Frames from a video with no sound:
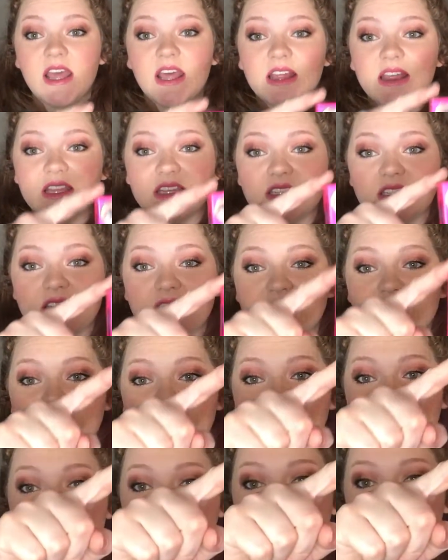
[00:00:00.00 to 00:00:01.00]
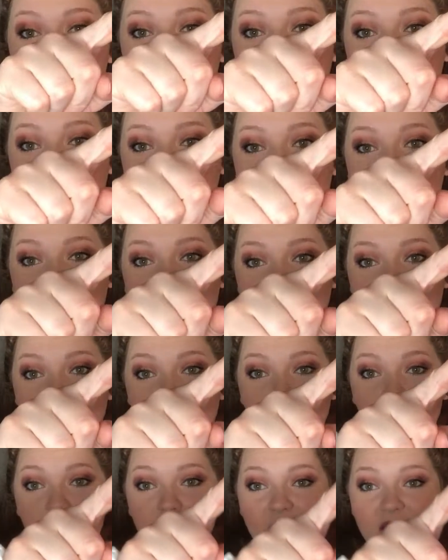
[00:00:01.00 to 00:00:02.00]
This is Tarte Big
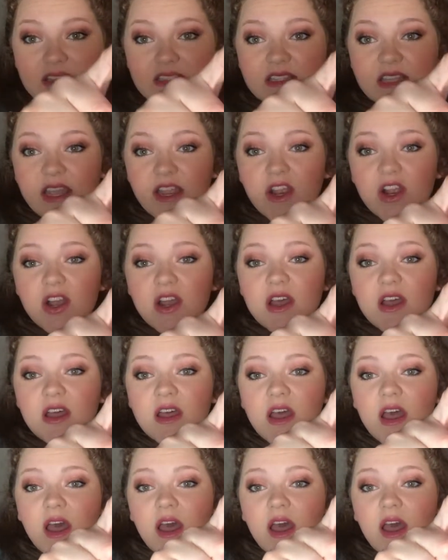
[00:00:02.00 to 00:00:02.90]
Ego Mascara.